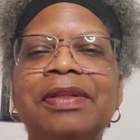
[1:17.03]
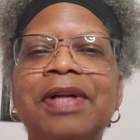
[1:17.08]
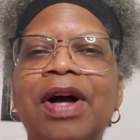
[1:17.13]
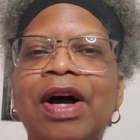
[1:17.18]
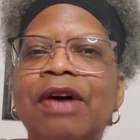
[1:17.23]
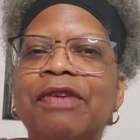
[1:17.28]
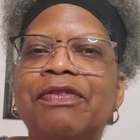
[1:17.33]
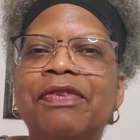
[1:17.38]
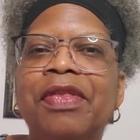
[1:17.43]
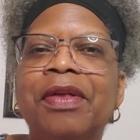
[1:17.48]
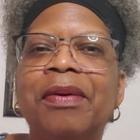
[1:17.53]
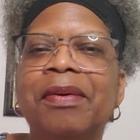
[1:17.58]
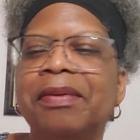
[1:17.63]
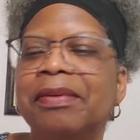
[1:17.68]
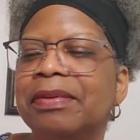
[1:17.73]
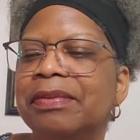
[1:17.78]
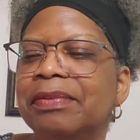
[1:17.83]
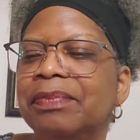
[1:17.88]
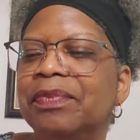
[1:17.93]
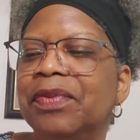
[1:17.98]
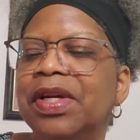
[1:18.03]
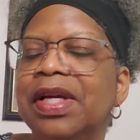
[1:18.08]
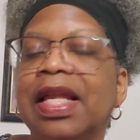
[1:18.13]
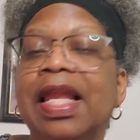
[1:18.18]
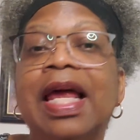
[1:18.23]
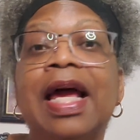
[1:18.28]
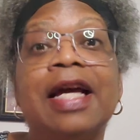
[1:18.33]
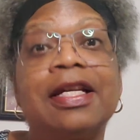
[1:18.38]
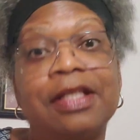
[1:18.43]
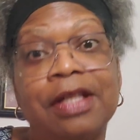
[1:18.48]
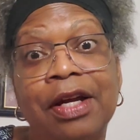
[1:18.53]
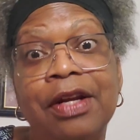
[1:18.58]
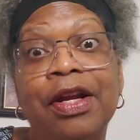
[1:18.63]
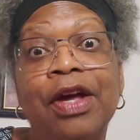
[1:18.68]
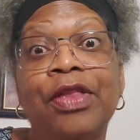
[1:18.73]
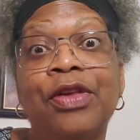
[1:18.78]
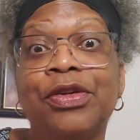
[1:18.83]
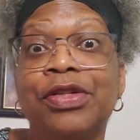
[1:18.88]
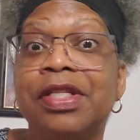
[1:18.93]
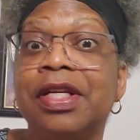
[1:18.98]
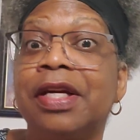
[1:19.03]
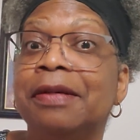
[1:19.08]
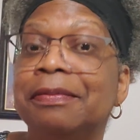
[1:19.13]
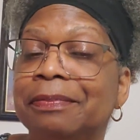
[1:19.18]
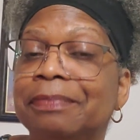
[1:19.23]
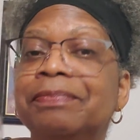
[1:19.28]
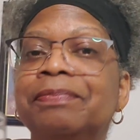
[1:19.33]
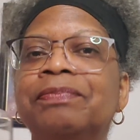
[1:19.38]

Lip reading: off of the glass. Another sip.